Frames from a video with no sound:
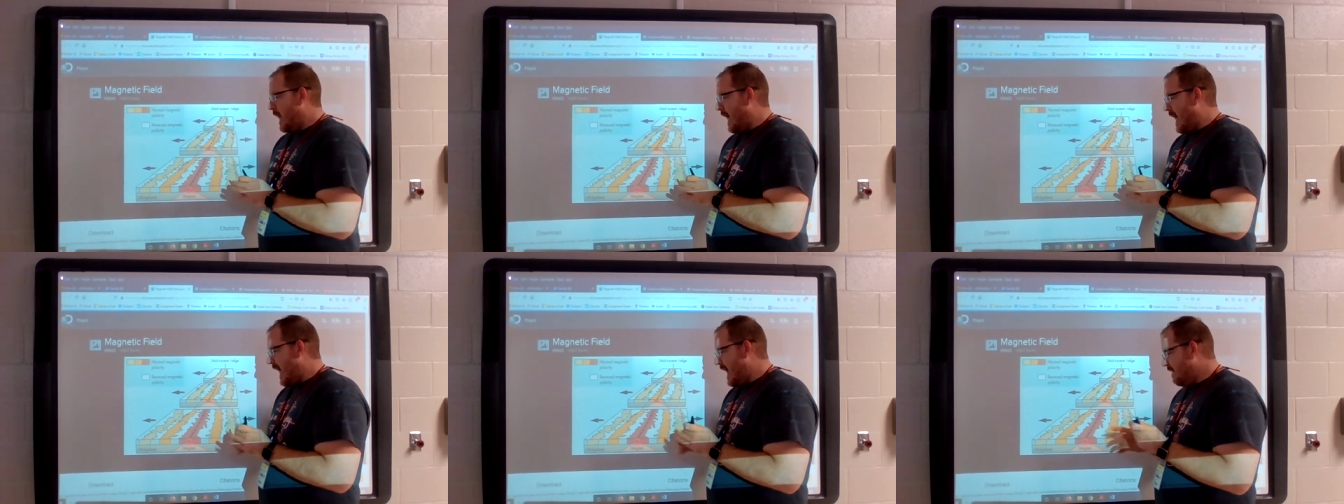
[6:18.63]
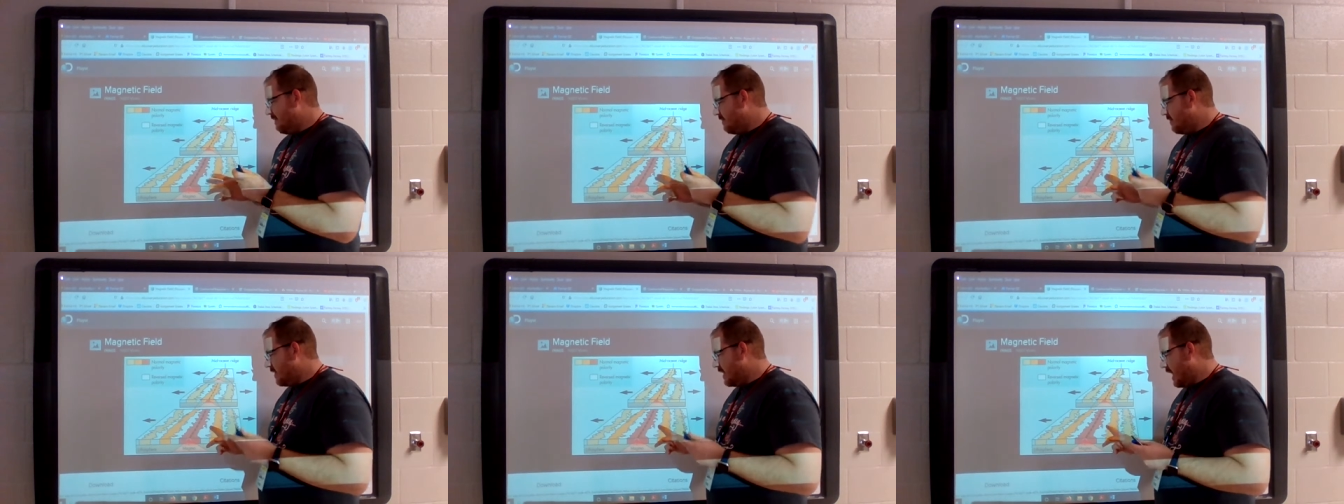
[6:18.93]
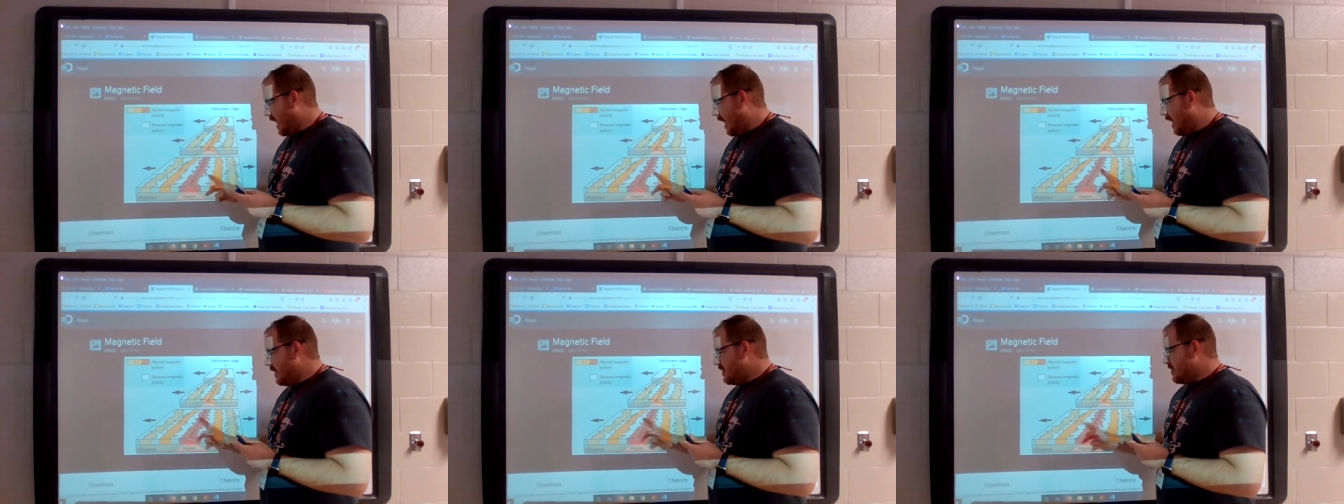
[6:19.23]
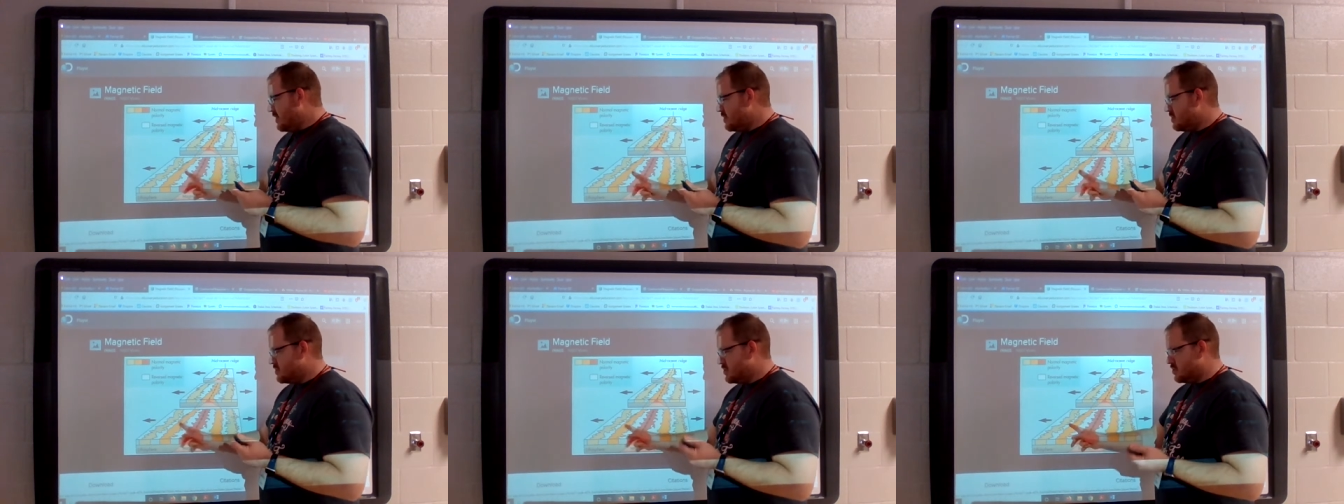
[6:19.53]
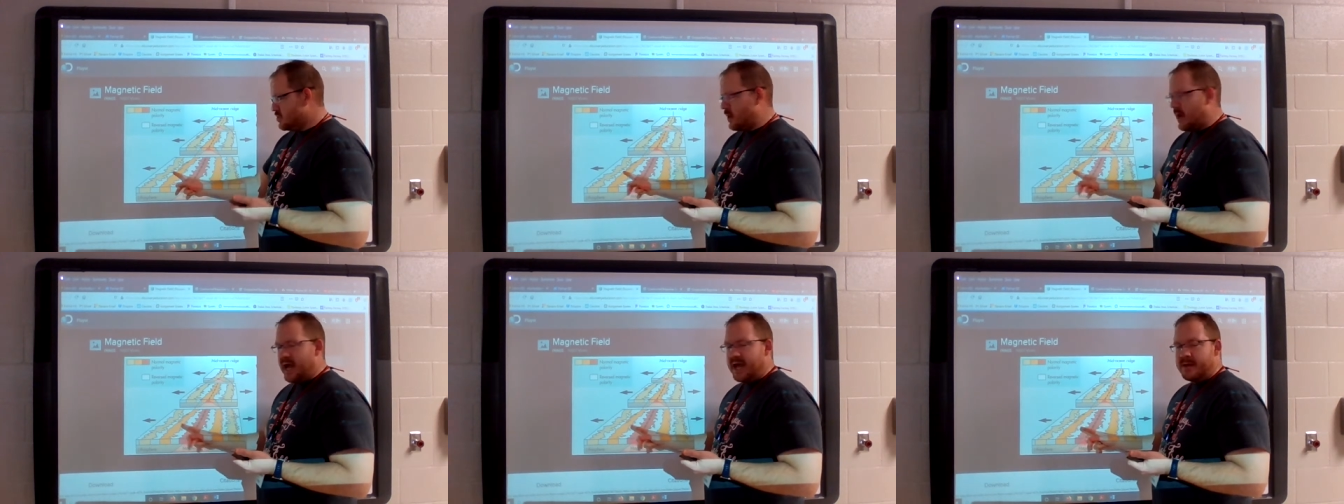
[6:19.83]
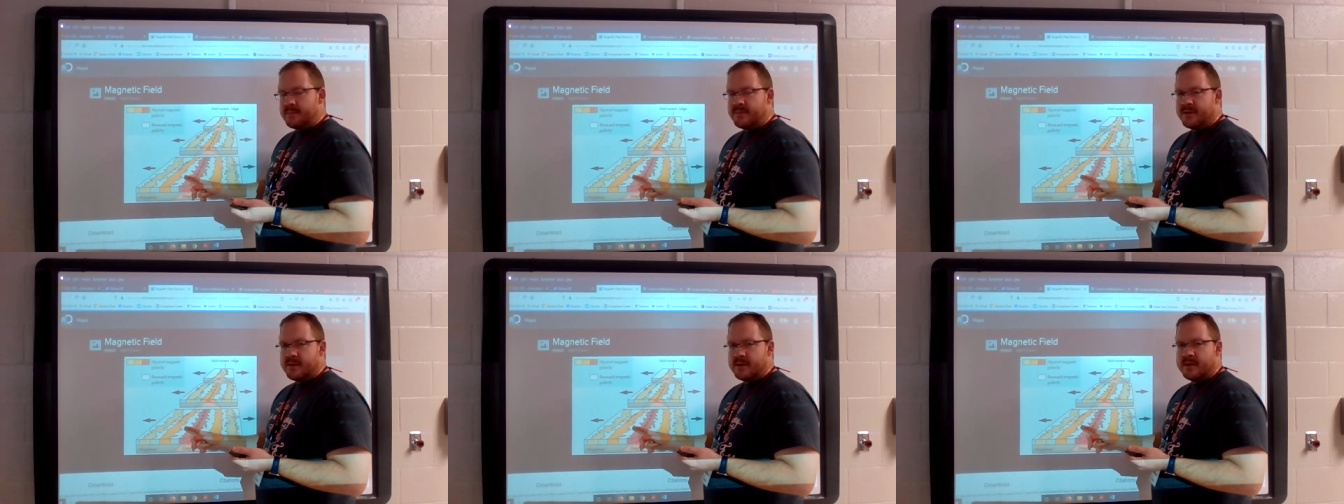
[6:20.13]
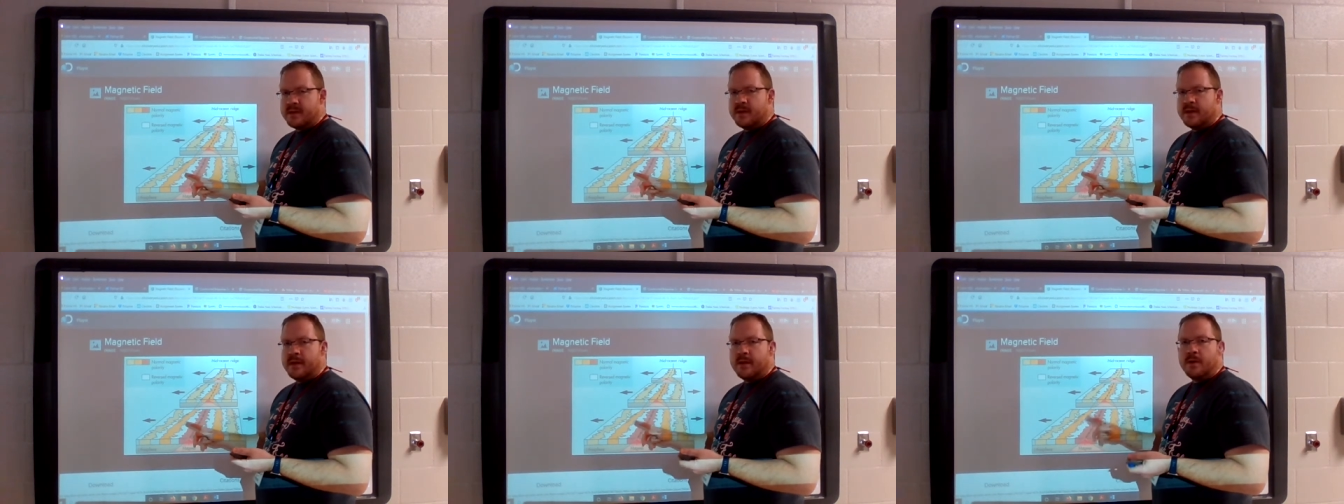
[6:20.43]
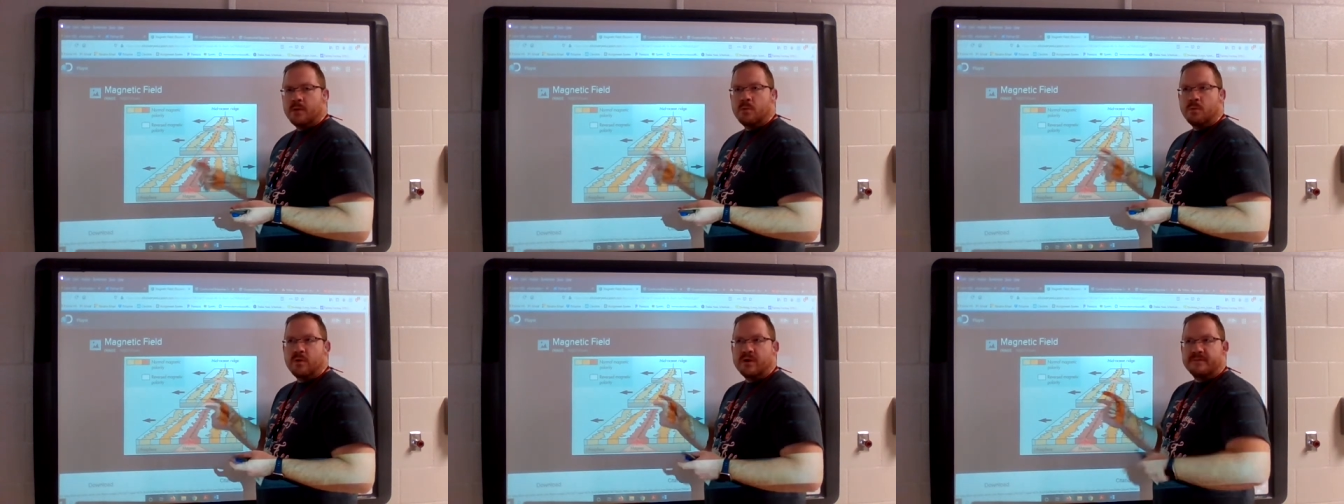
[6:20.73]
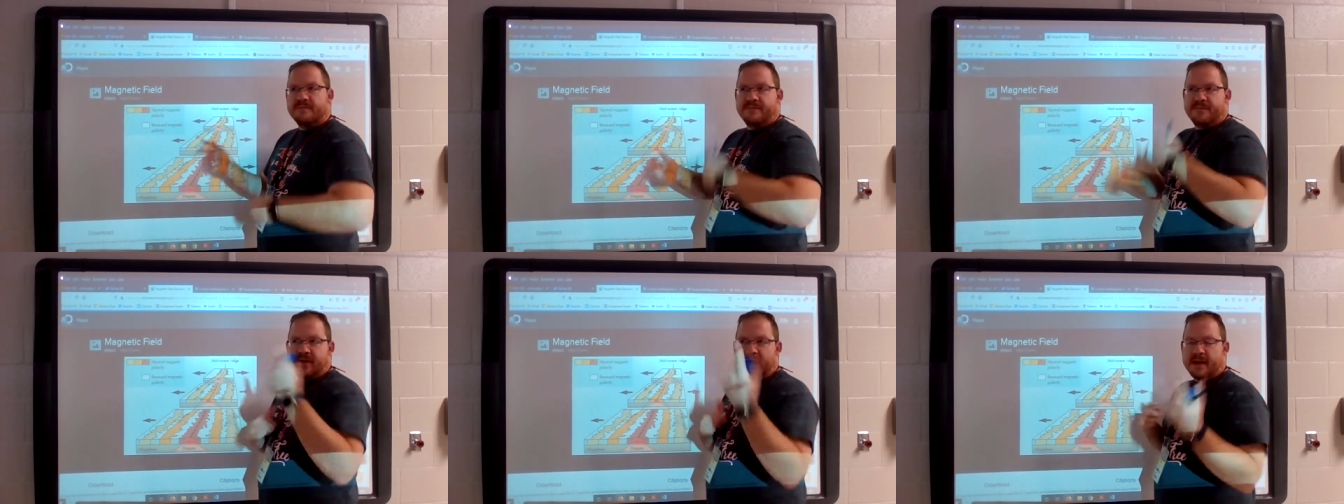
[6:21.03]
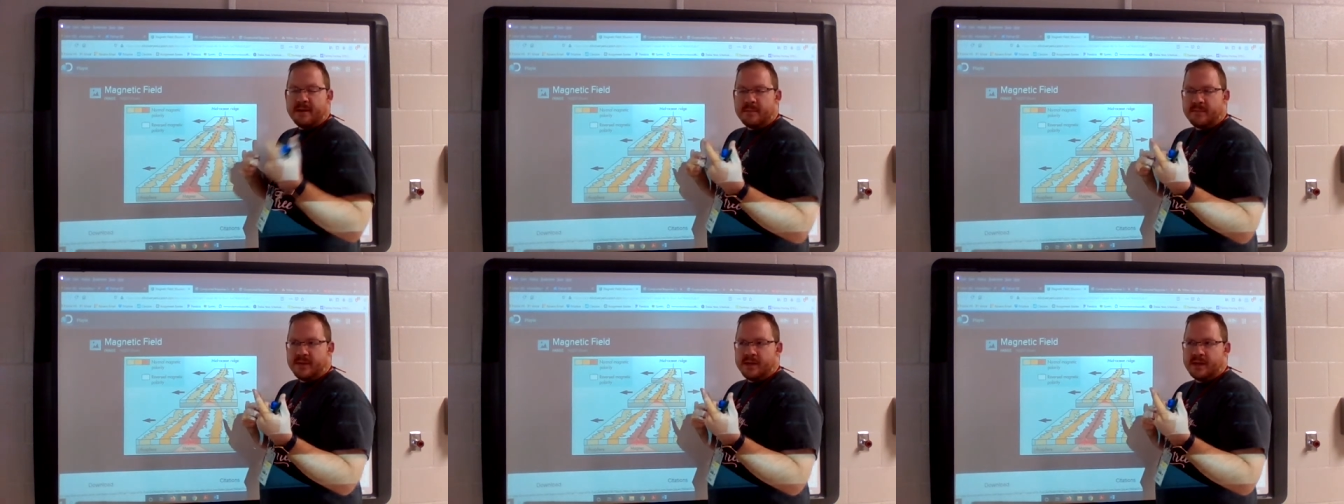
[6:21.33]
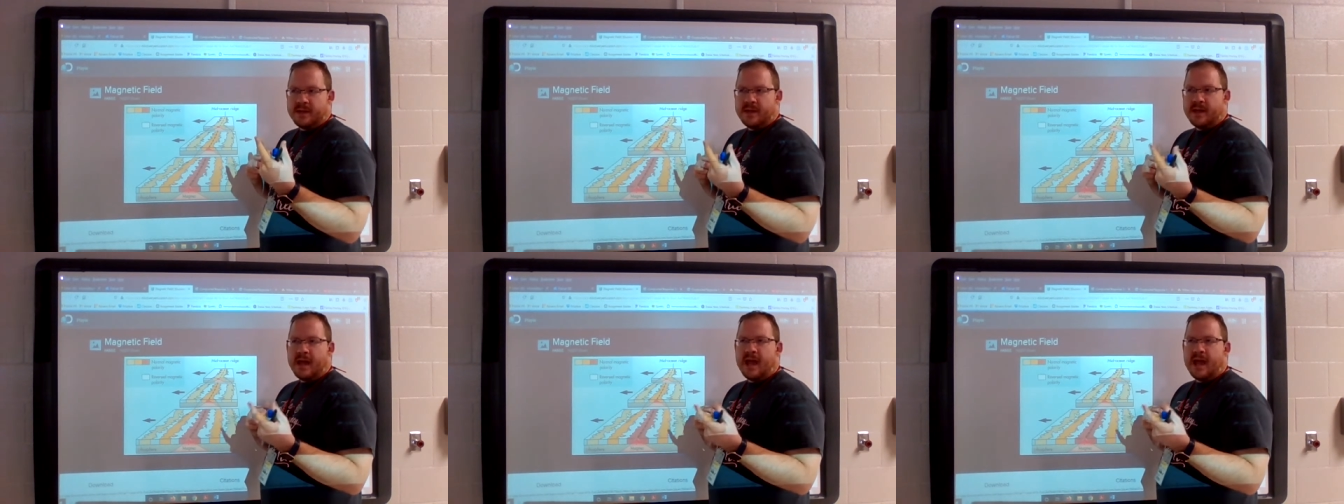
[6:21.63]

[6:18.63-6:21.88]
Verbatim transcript: every other stripe would flip